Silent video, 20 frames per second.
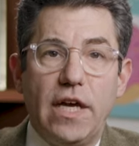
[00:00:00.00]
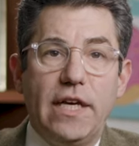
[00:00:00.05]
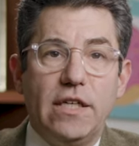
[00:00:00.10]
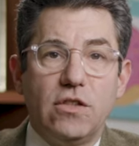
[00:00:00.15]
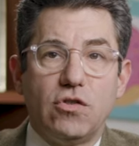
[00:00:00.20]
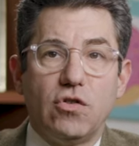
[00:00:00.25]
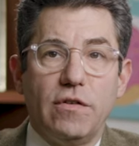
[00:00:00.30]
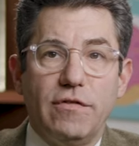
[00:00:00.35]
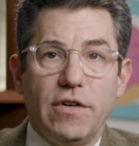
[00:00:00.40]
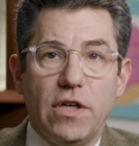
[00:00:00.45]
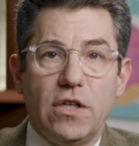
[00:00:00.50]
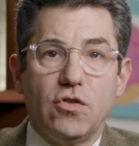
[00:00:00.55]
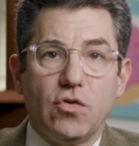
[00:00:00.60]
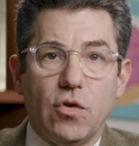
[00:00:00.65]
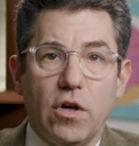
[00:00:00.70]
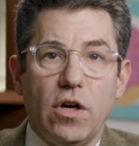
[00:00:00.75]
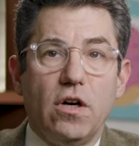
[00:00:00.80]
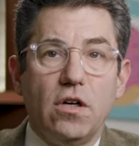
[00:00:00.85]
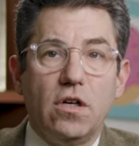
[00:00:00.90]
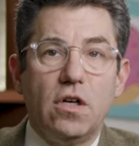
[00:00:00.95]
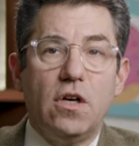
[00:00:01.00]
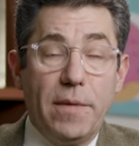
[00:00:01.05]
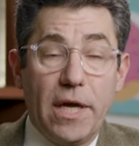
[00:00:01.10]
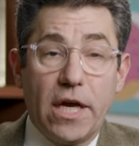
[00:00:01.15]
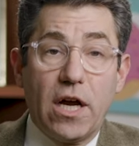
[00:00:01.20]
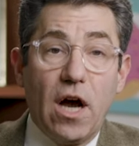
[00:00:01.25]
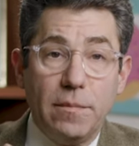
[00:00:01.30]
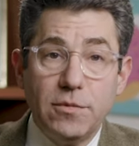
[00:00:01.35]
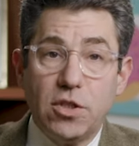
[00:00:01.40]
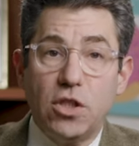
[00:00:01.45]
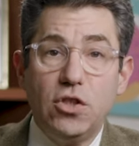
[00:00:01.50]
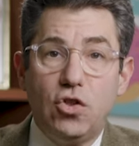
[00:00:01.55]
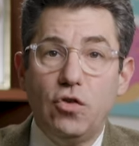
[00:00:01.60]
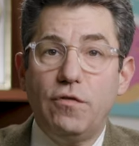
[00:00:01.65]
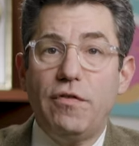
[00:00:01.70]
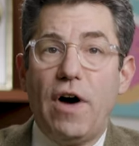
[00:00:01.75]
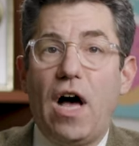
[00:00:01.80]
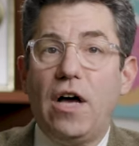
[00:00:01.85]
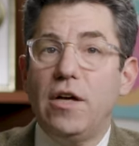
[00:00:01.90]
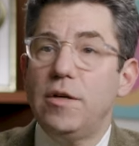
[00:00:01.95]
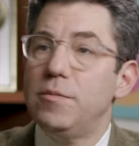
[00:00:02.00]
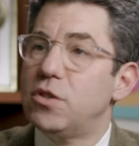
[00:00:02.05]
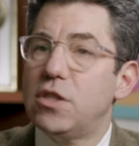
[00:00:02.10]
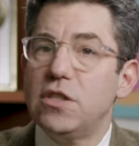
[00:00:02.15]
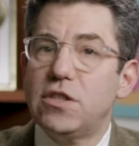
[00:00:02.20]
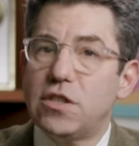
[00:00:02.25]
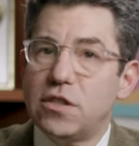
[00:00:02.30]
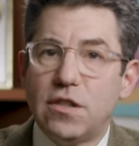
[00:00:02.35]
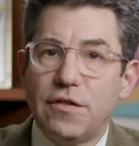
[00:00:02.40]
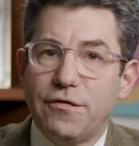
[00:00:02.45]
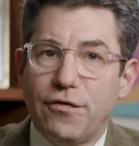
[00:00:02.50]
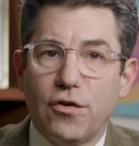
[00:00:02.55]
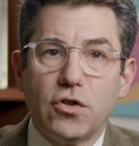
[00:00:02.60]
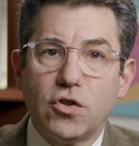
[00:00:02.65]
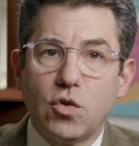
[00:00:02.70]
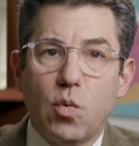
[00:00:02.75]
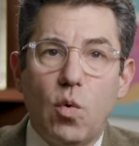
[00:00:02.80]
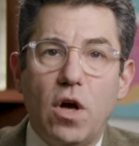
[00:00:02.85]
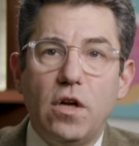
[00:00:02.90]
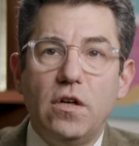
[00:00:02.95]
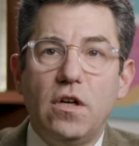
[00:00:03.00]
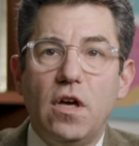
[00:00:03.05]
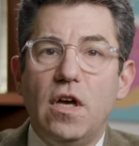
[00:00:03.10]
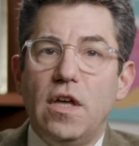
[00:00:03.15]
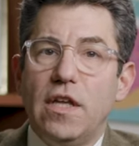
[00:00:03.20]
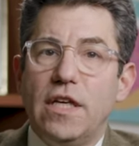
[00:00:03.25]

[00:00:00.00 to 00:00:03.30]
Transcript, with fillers: A History of Israel. Um, it comes in two volumes. This is the first one.